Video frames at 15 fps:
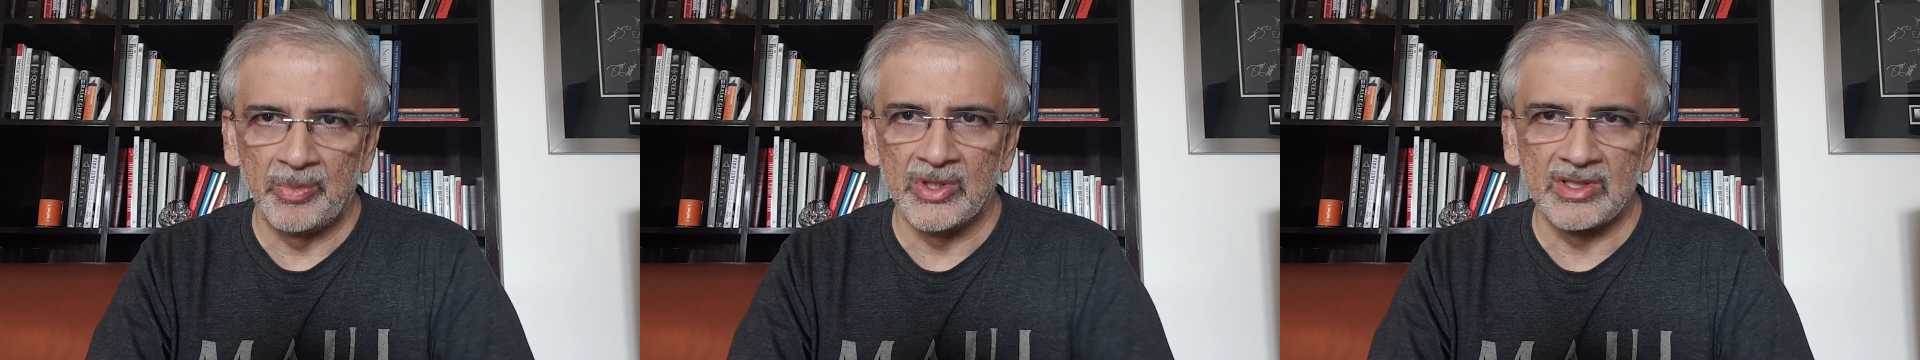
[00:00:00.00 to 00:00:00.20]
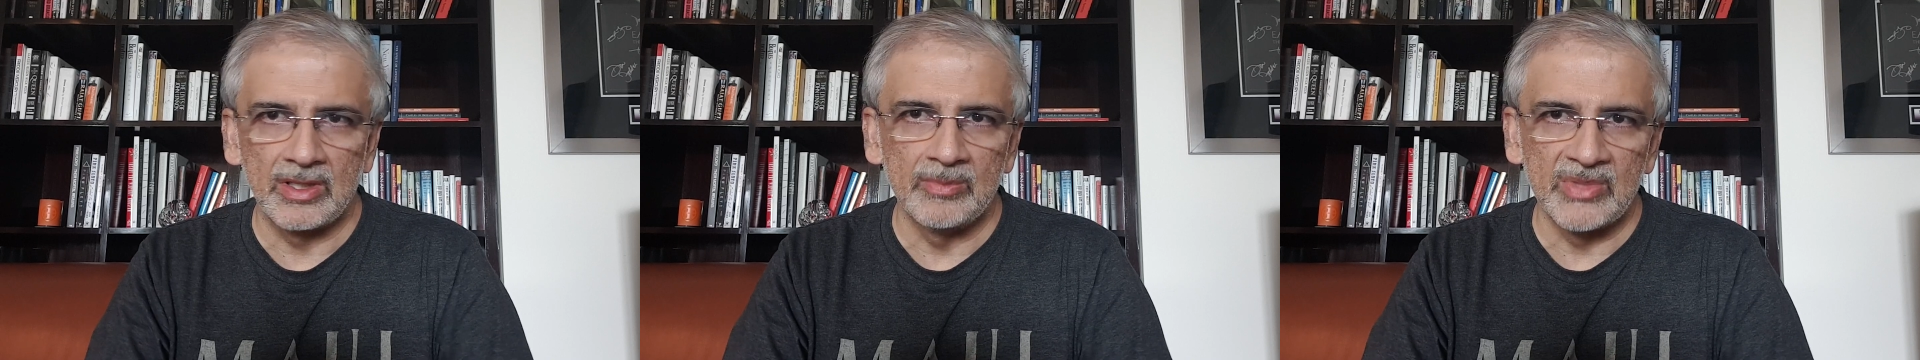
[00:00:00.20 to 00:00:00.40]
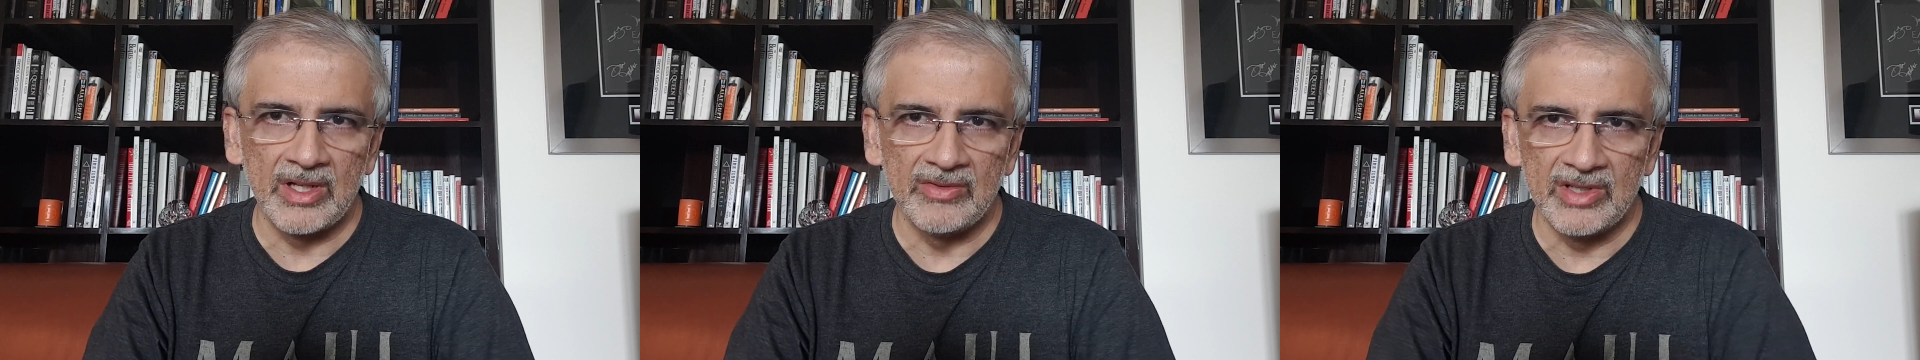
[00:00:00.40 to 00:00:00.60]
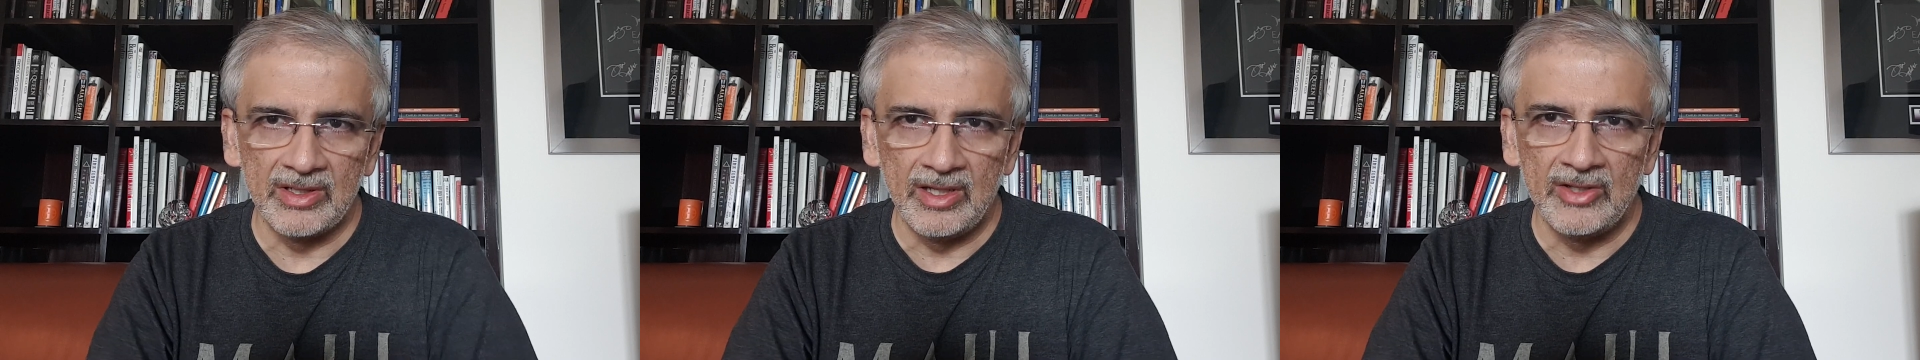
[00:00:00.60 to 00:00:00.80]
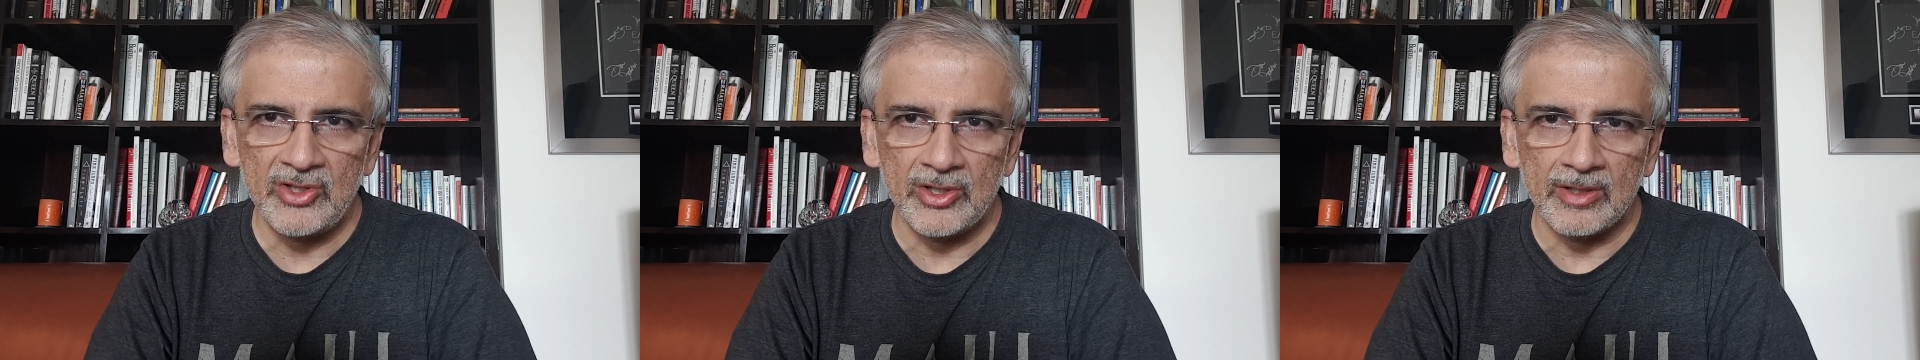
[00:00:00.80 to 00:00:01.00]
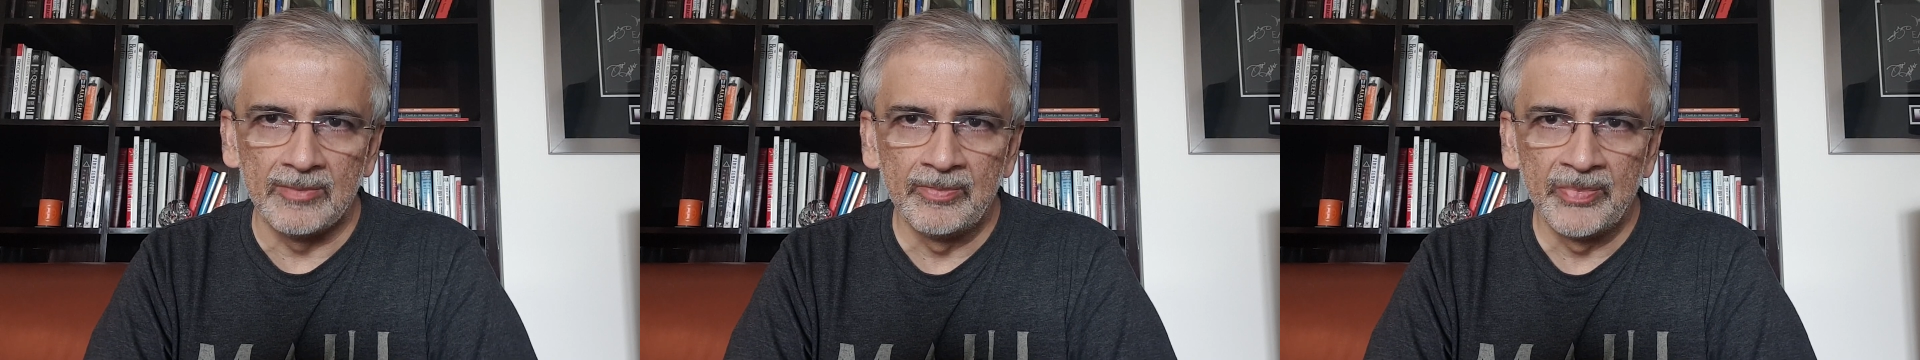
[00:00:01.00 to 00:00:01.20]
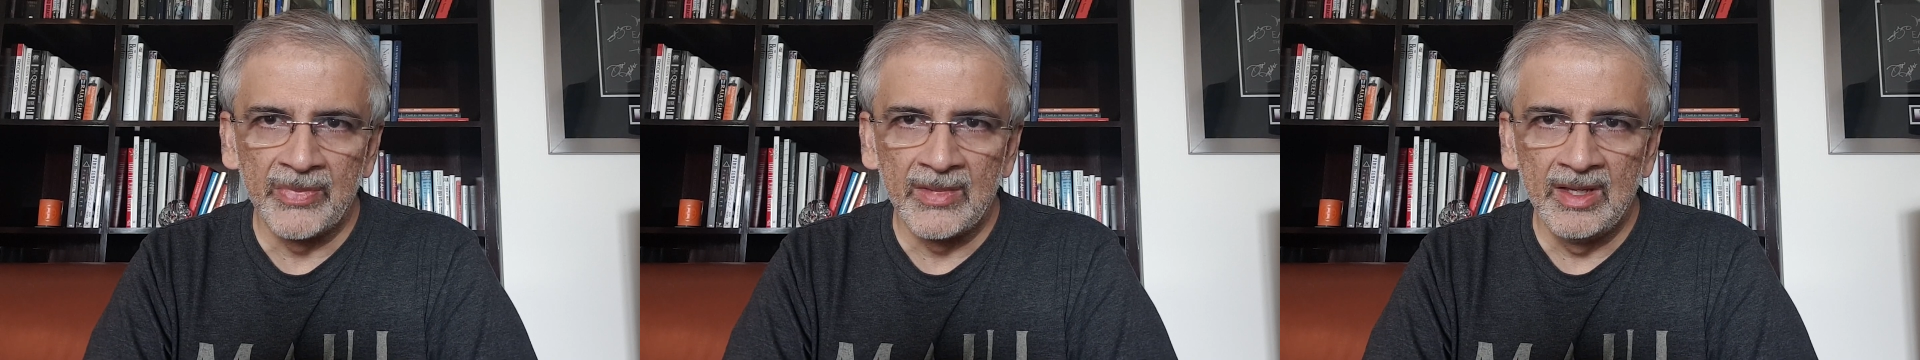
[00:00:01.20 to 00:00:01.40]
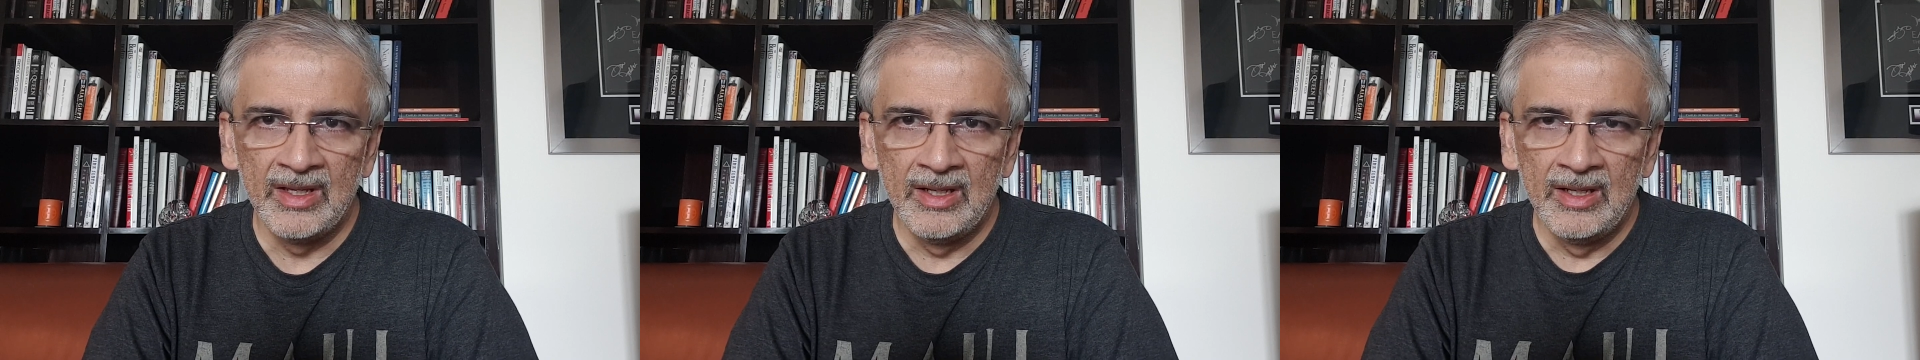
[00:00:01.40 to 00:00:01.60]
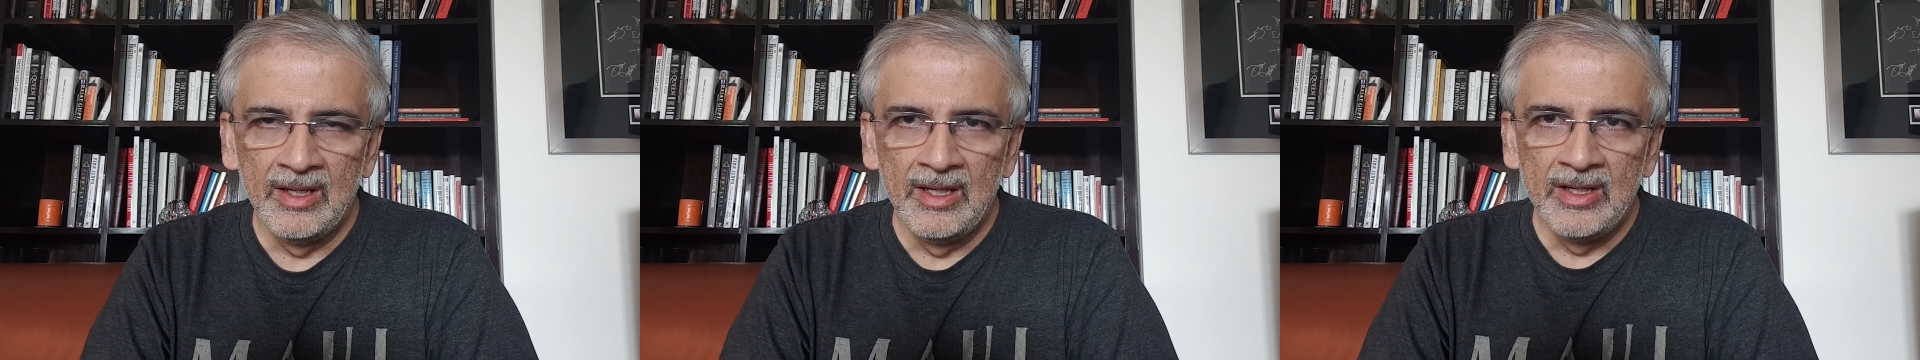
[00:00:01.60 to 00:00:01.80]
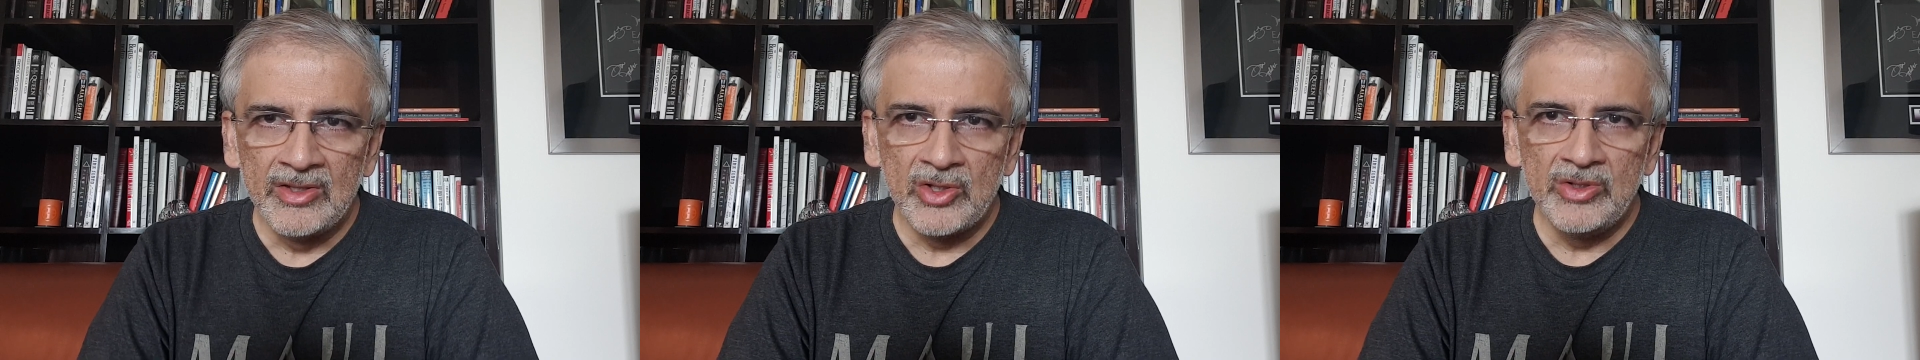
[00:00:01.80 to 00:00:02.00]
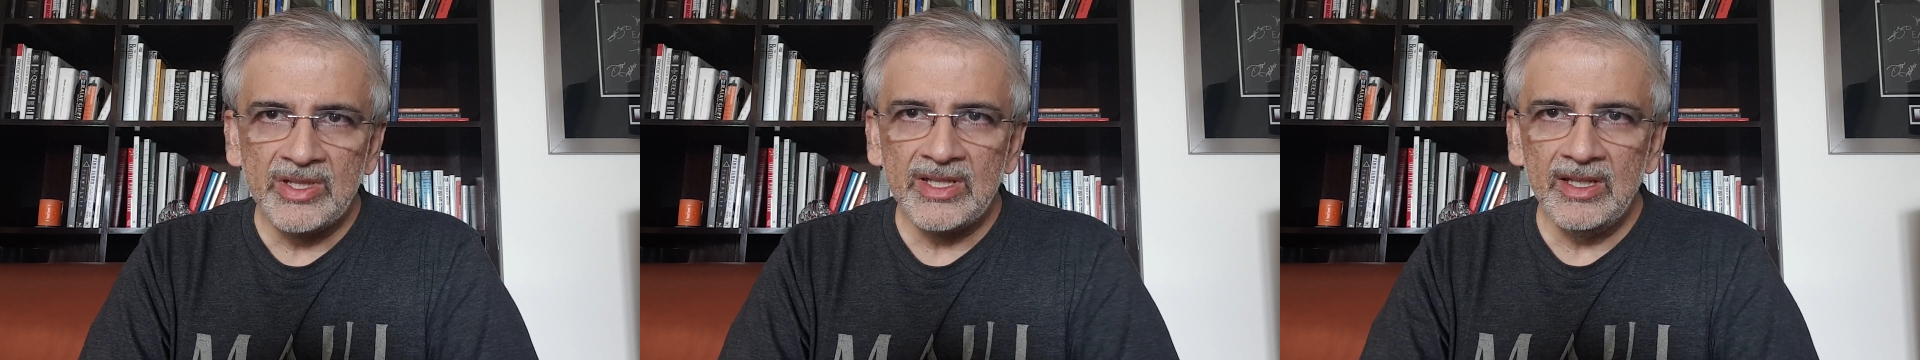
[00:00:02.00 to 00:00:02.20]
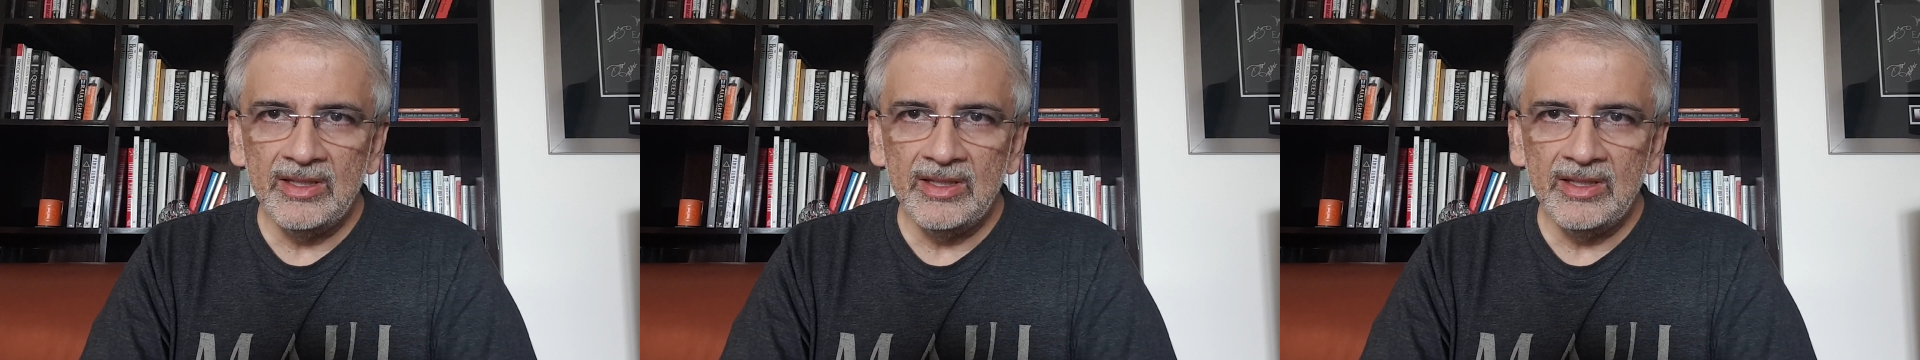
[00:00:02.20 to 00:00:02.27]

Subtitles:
themselves in danger. So you see,